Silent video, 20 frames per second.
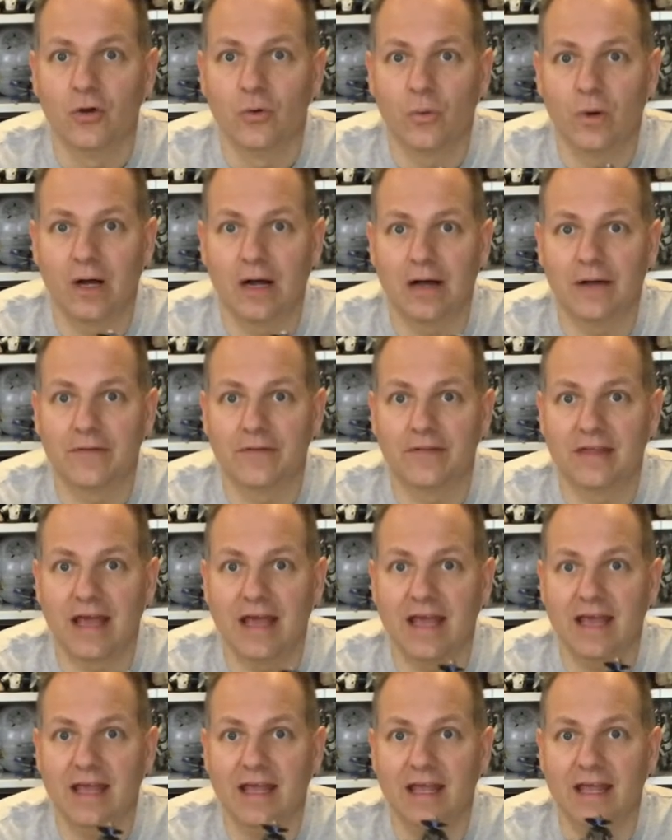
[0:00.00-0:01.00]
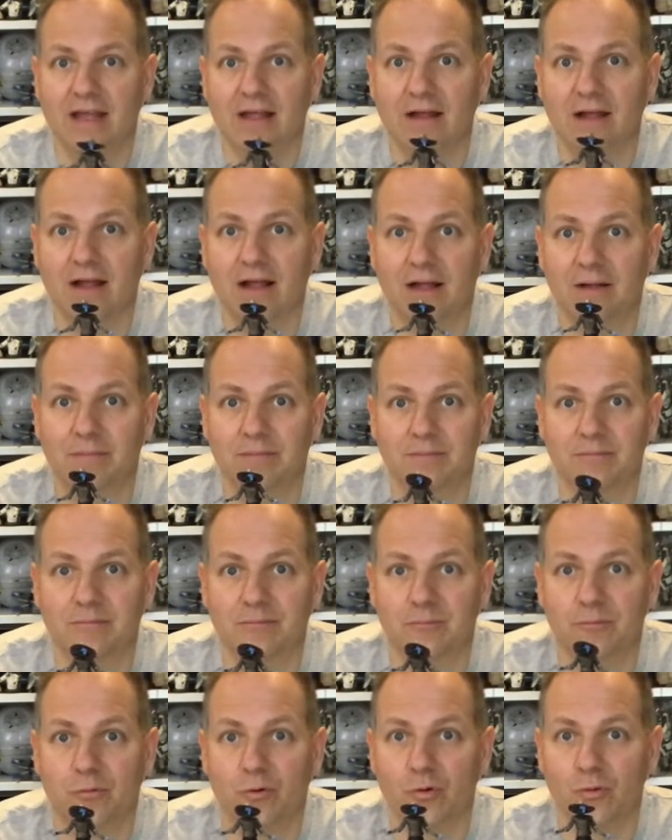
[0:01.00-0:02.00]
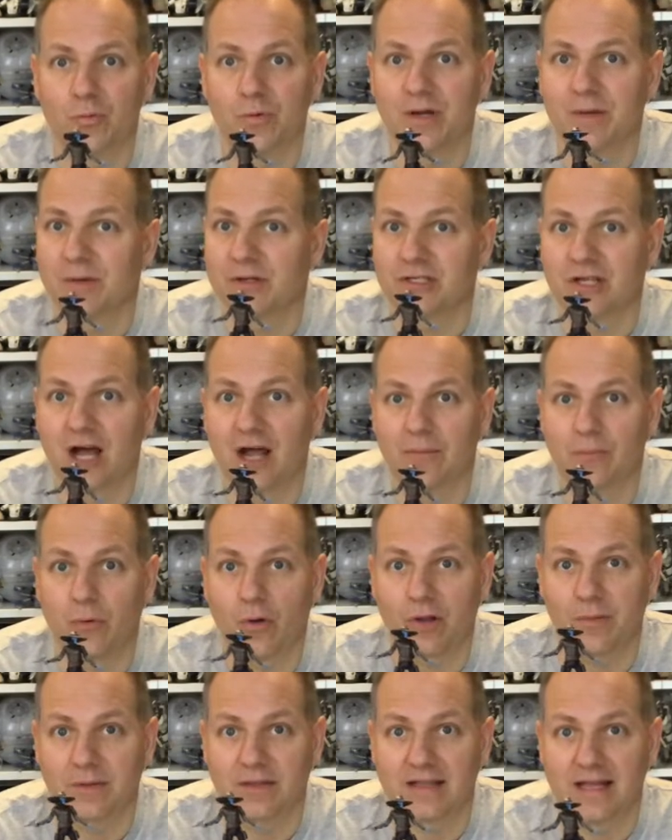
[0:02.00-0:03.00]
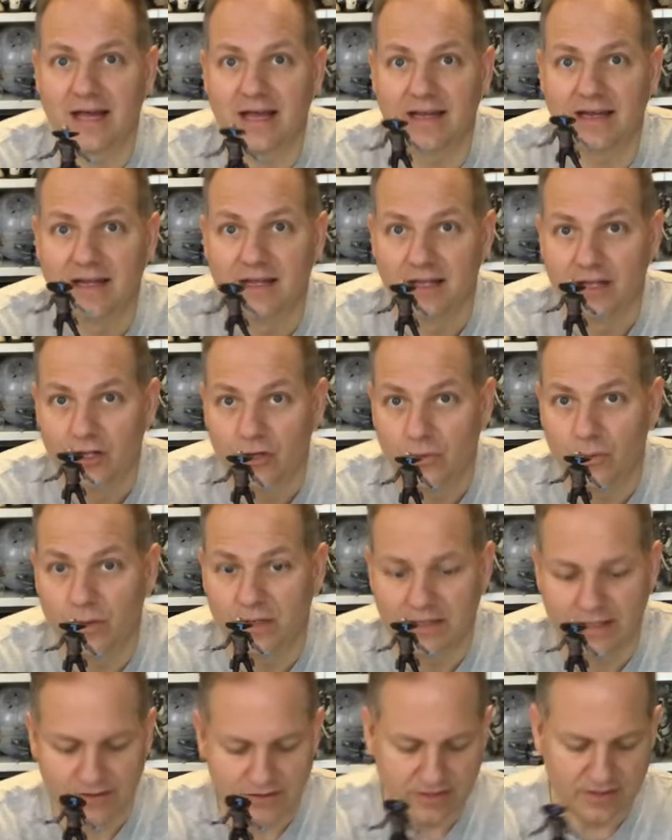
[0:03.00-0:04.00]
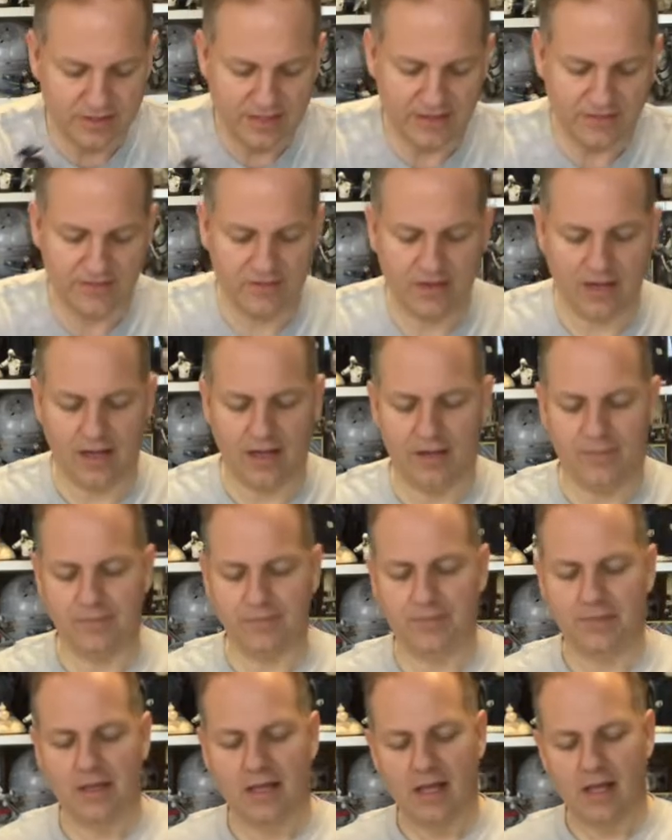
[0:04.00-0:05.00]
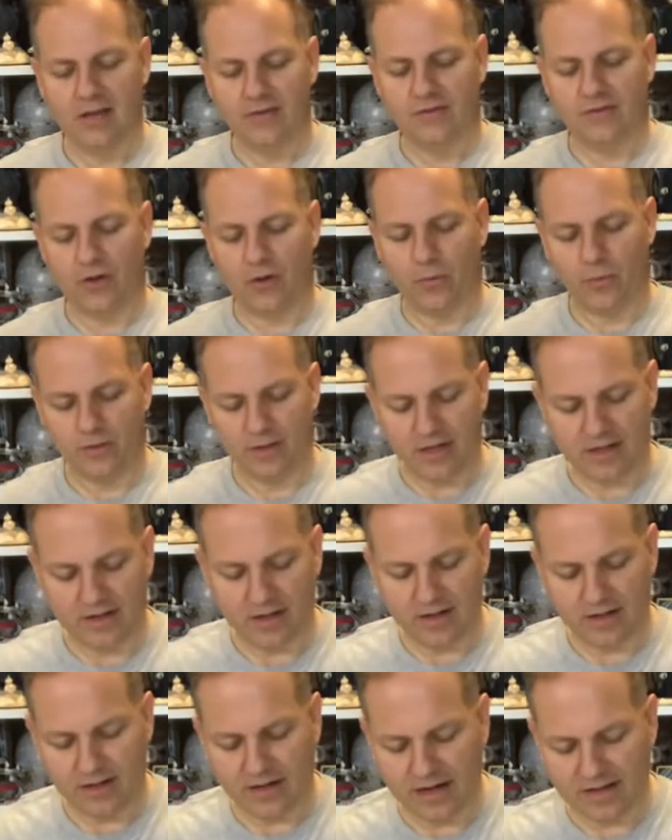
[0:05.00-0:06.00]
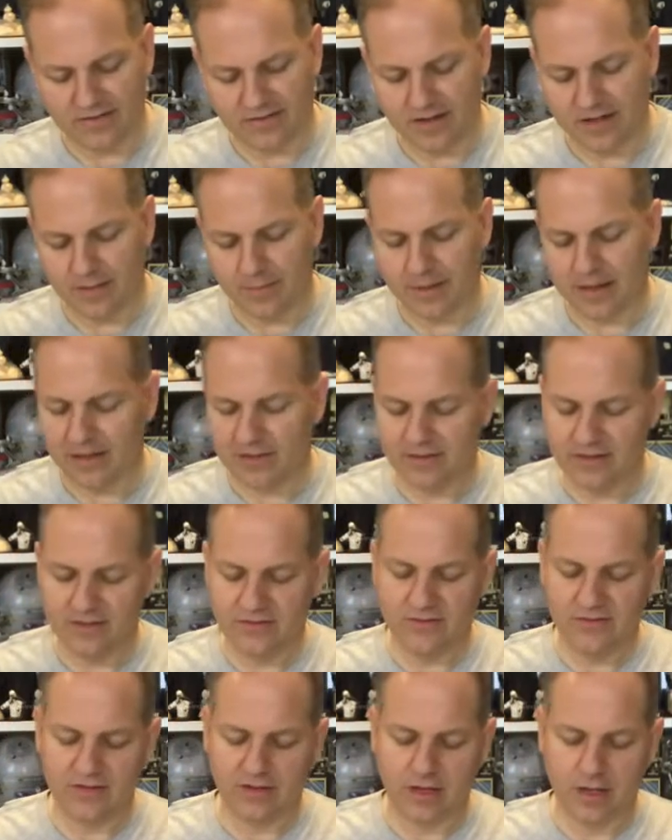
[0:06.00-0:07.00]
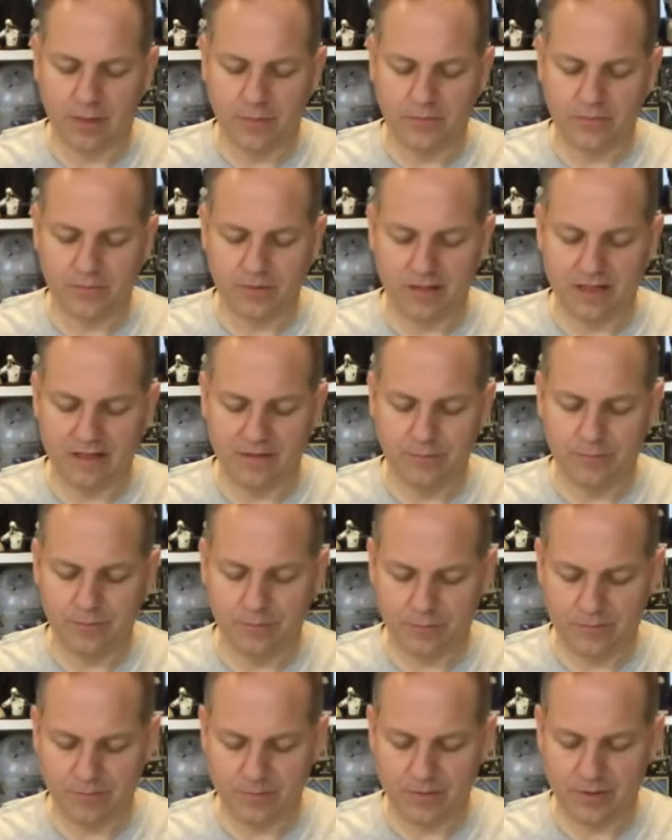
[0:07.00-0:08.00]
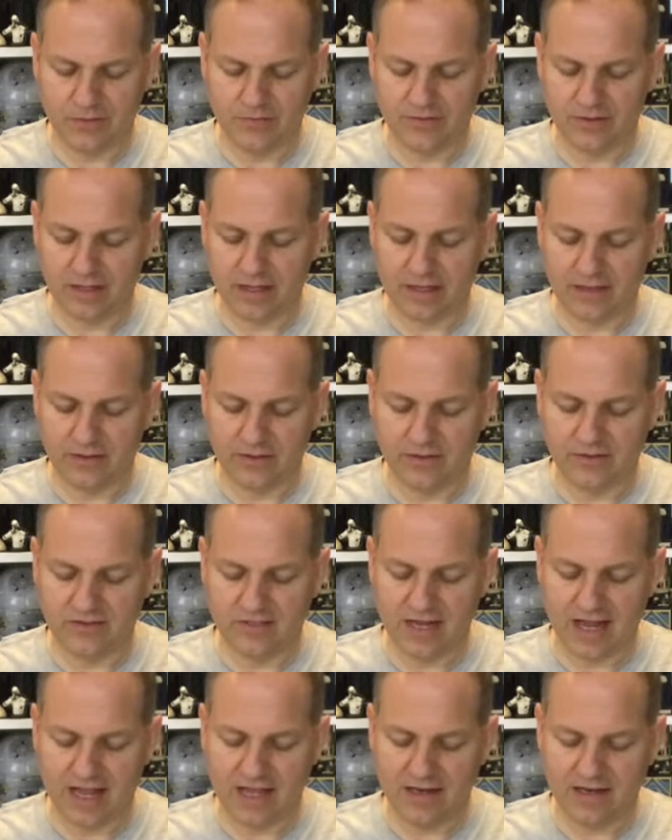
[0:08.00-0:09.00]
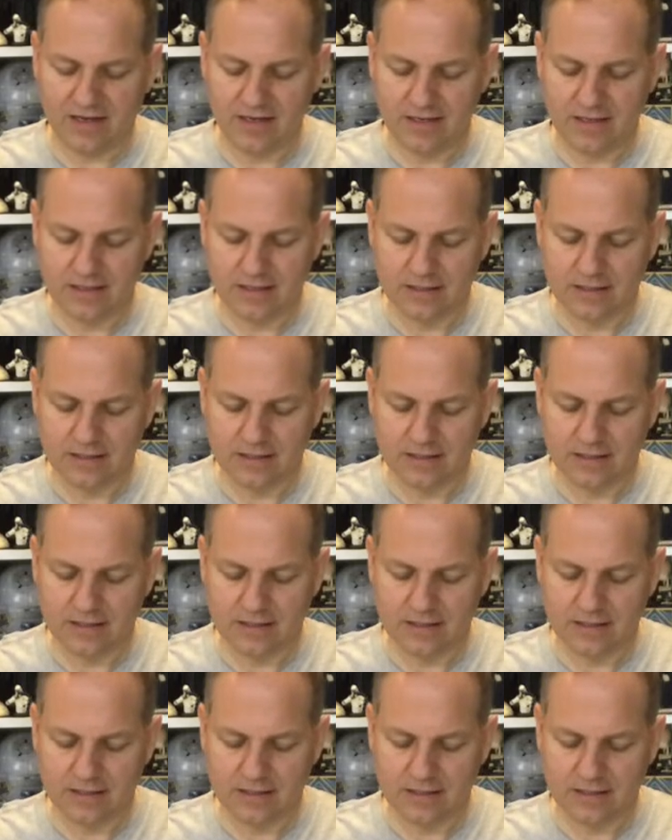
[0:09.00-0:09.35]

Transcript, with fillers: Well, they um, were pretty much on point with that when they did this. Um, so another nice thing about this is it comes with a built like a little stand.